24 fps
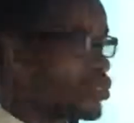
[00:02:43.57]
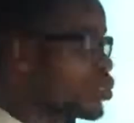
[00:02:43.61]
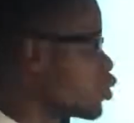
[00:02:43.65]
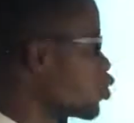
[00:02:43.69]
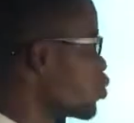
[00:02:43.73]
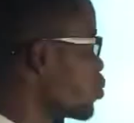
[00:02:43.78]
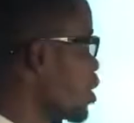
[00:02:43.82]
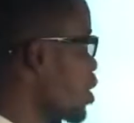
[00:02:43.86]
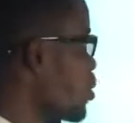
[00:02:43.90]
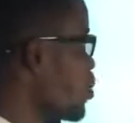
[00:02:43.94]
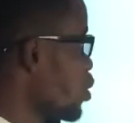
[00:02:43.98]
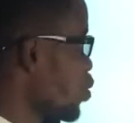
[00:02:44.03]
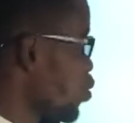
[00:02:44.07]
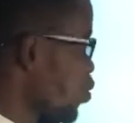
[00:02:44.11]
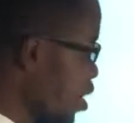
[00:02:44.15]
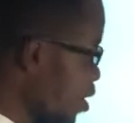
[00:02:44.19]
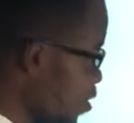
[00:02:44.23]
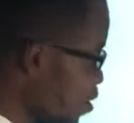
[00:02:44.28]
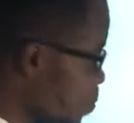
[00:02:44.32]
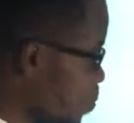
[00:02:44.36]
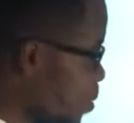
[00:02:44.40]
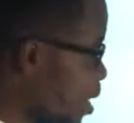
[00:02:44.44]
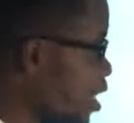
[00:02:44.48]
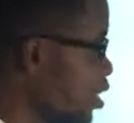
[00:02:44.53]
you should be able to
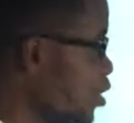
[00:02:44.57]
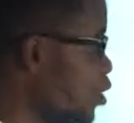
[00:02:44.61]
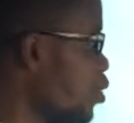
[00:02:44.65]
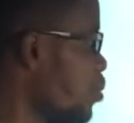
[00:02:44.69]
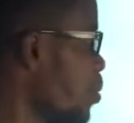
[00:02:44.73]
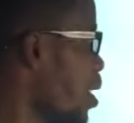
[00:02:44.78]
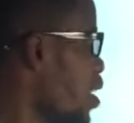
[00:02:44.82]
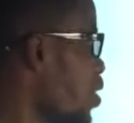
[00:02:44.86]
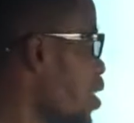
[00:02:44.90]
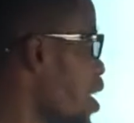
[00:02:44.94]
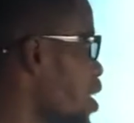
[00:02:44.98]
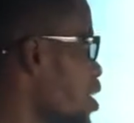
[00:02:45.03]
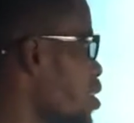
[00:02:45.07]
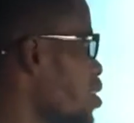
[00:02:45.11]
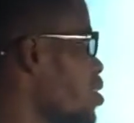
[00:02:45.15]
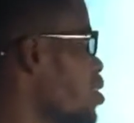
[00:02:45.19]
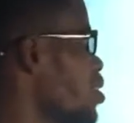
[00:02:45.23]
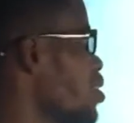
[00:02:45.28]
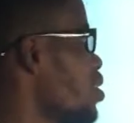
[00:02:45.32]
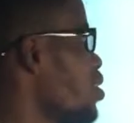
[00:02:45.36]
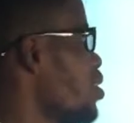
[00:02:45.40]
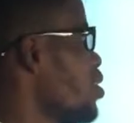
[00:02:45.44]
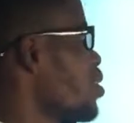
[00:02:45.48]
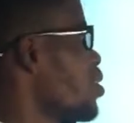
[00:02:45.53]
explain human rights